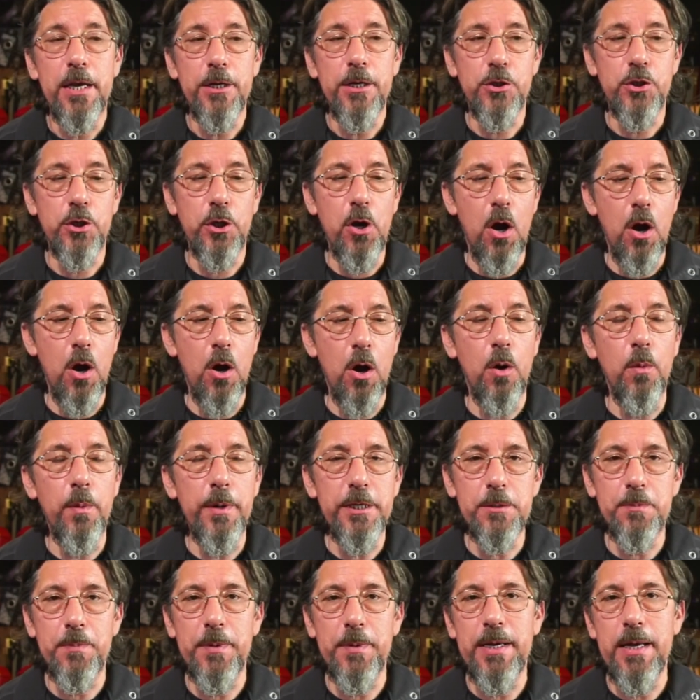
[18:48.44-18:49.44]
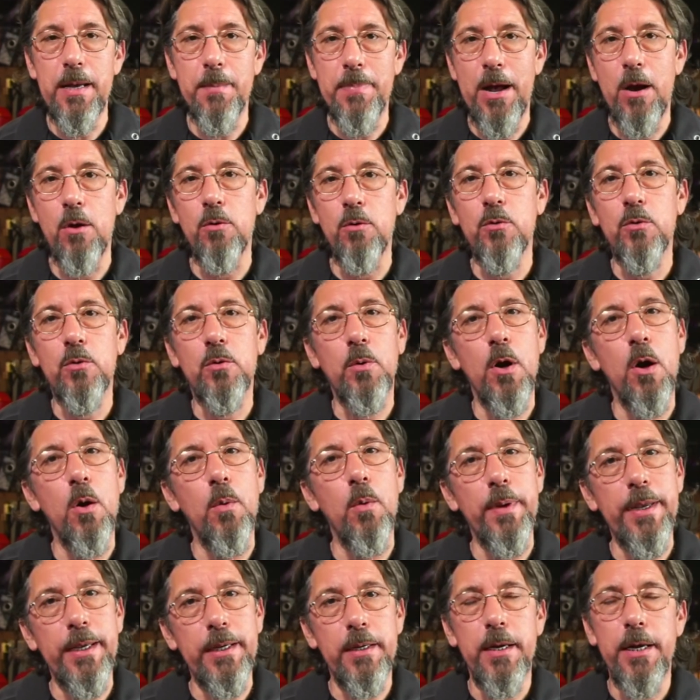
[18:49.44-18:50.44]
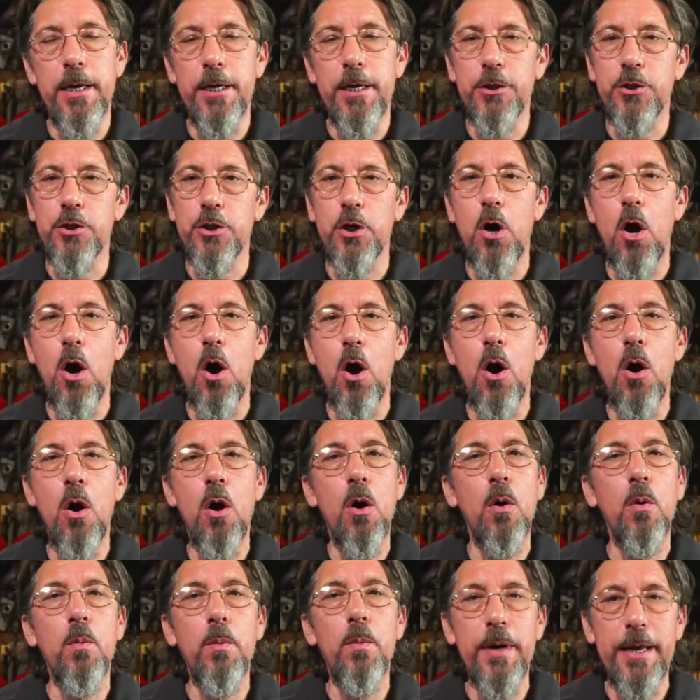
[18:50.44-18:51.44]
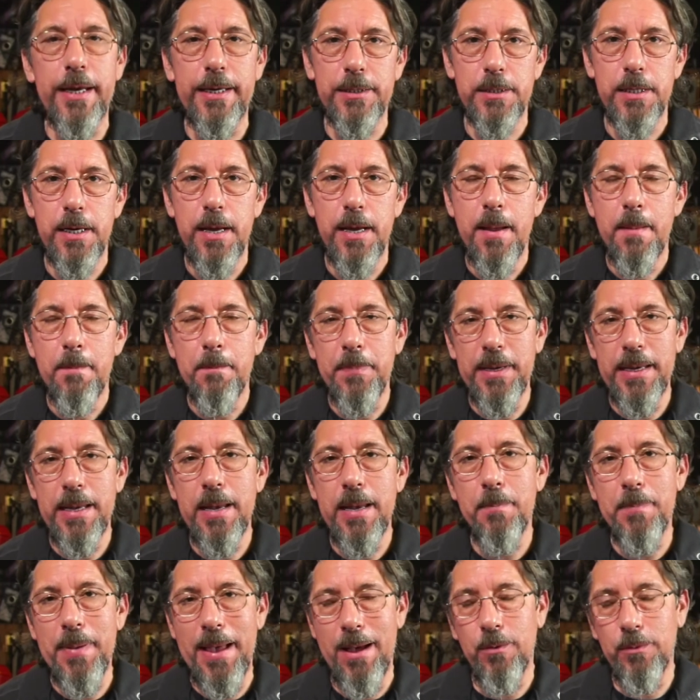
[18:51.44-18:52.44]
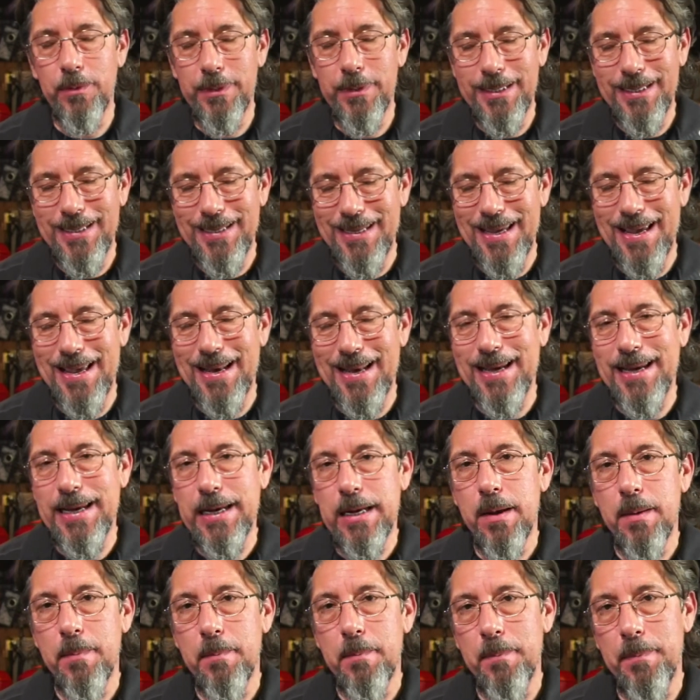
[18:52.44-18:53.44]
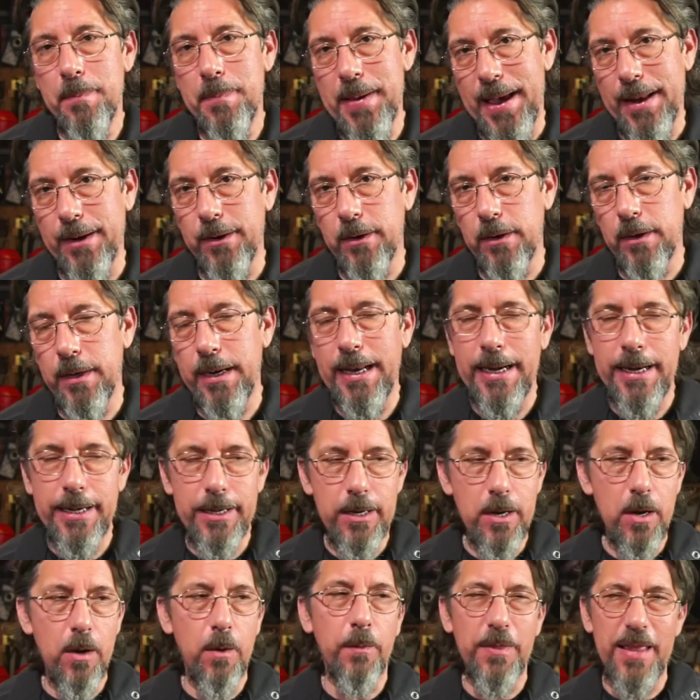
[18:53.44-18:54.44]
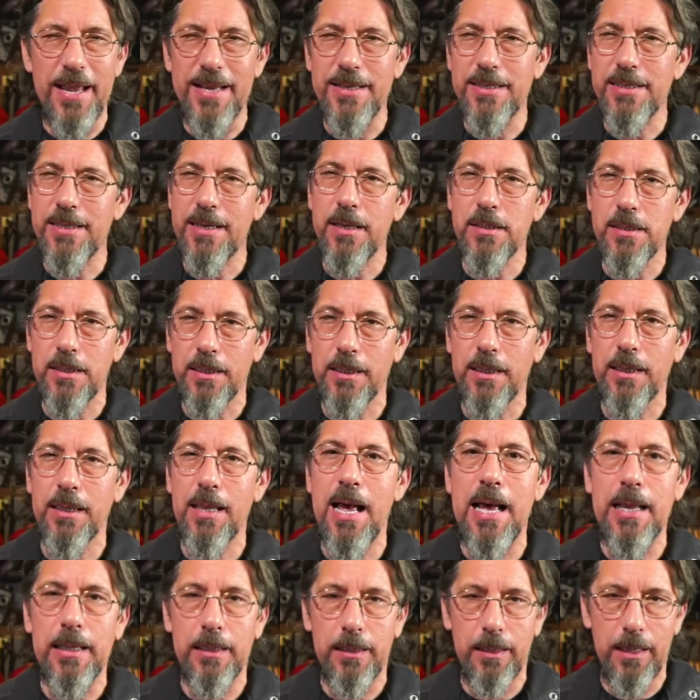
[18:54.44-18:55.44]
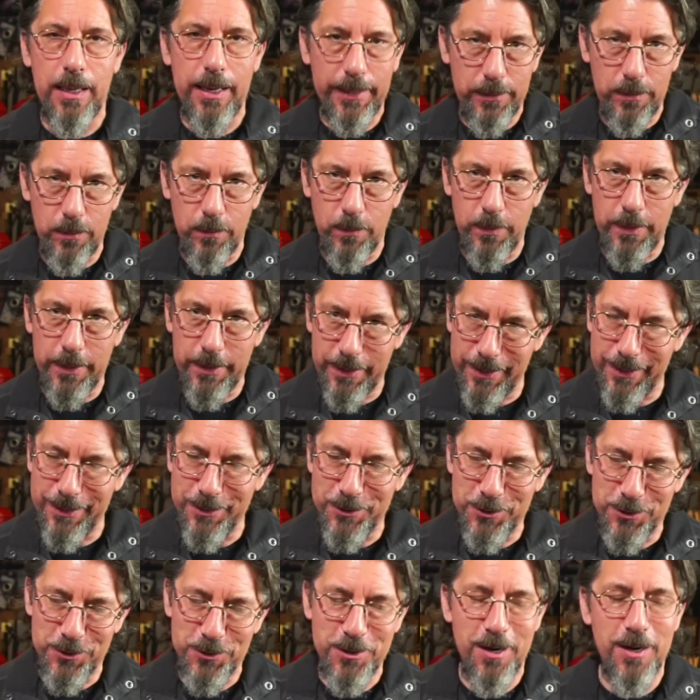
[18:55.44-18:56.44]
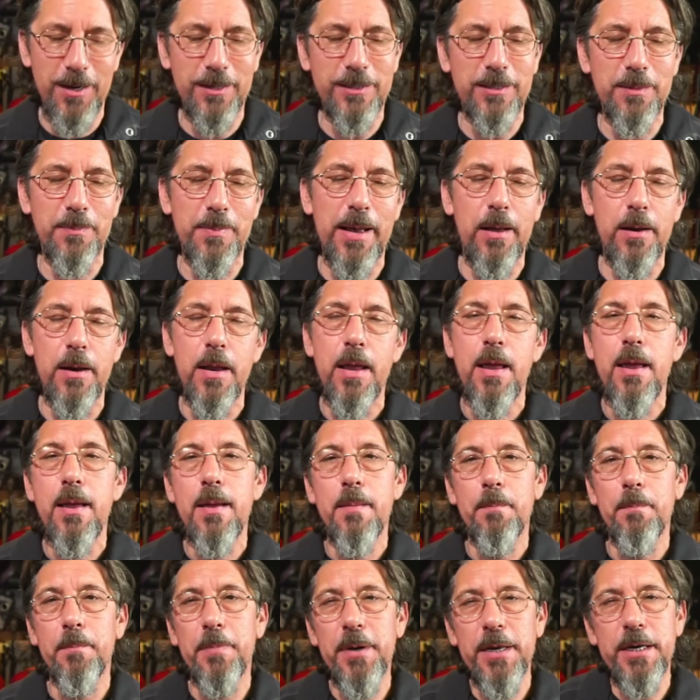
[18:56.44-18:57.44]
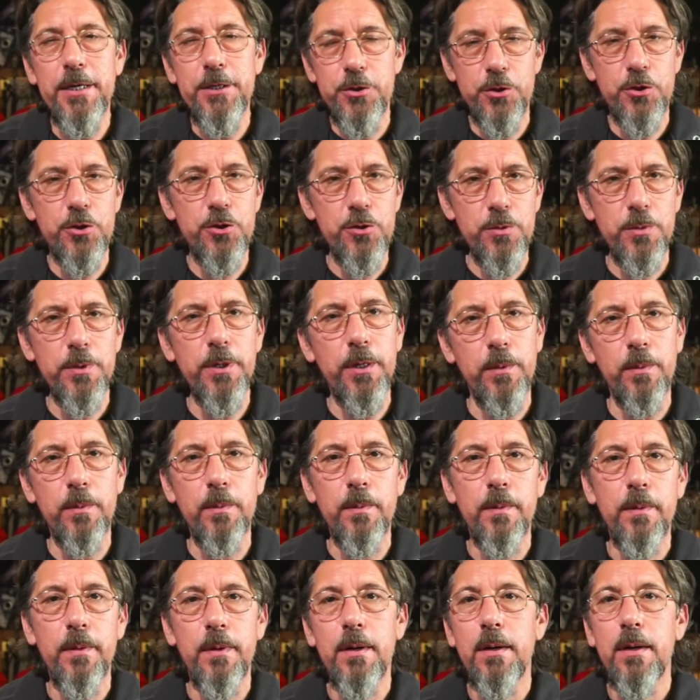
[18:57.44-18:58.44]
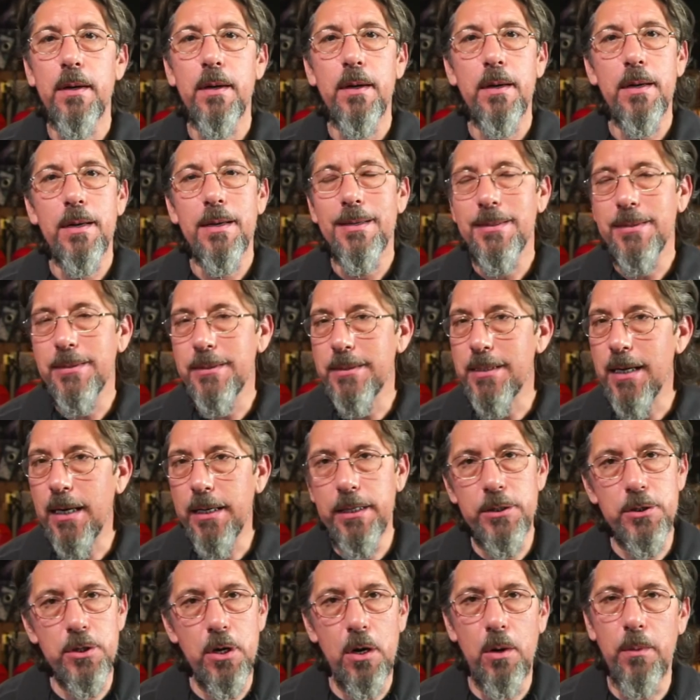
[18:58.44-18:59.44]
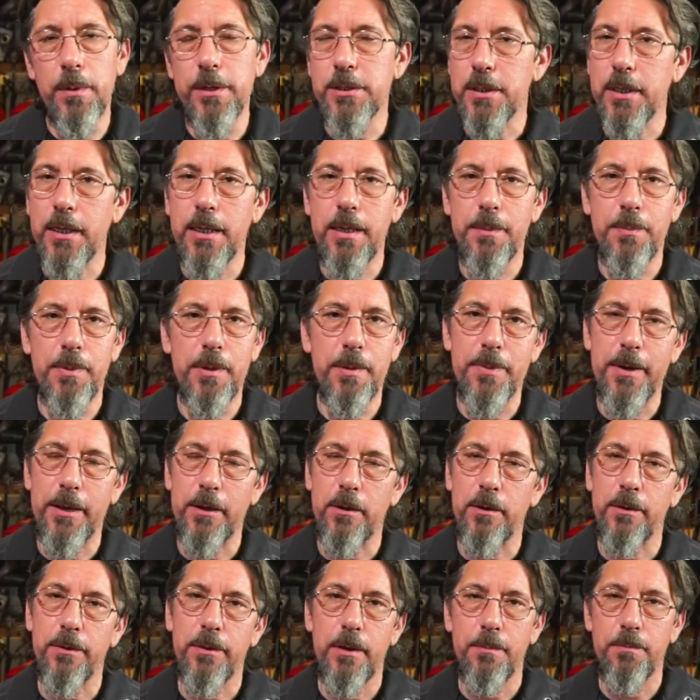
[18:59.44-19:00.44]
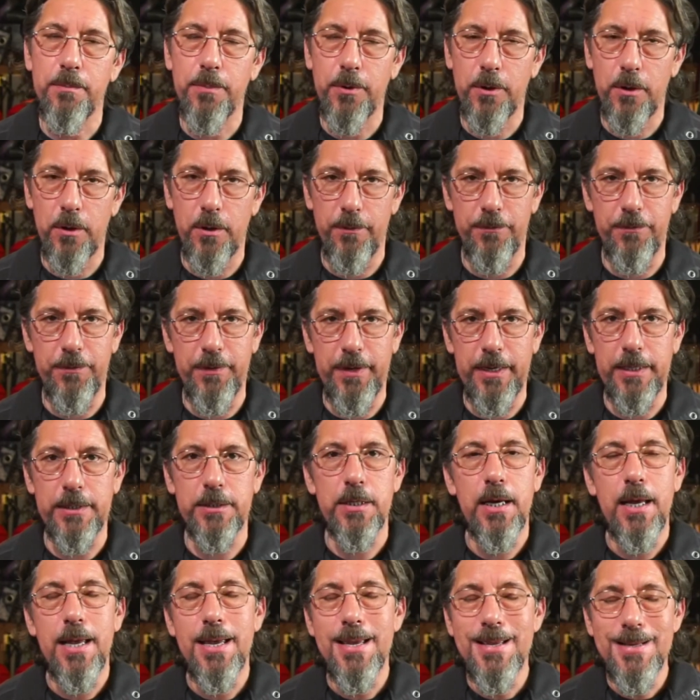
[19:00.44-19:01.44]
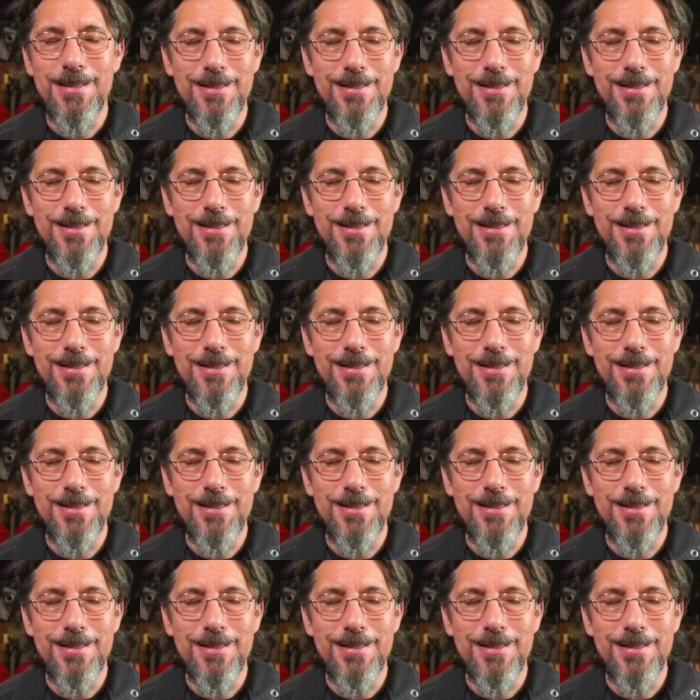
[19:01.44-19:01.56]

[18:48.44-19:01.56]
It should always be about growing. It should always be about getting better. And I know that sounds a lot like the one that I just talked about, but it's true. Done is always going to be better than perfect.